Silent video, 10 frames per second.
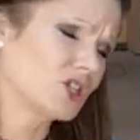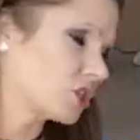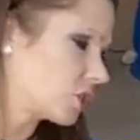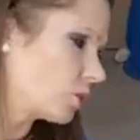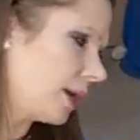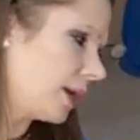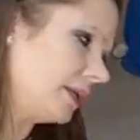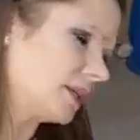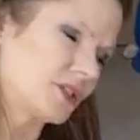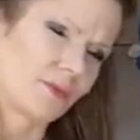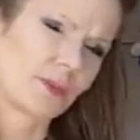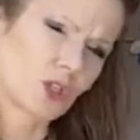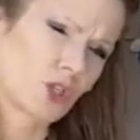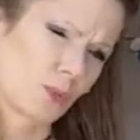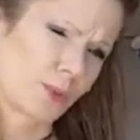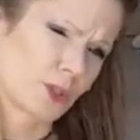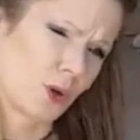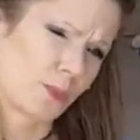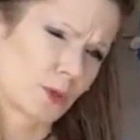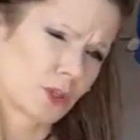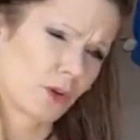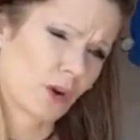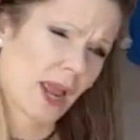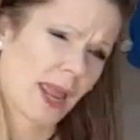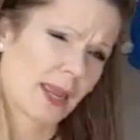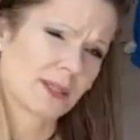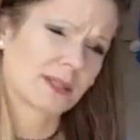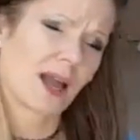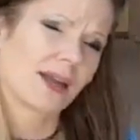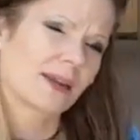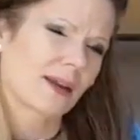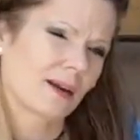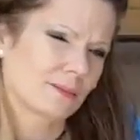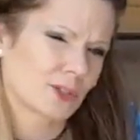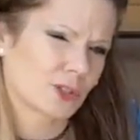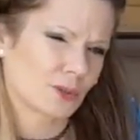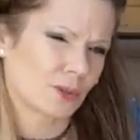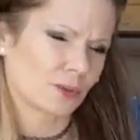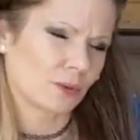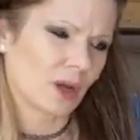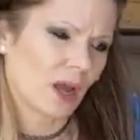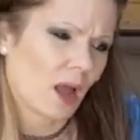sweetness of your super silver haze kind of comes through,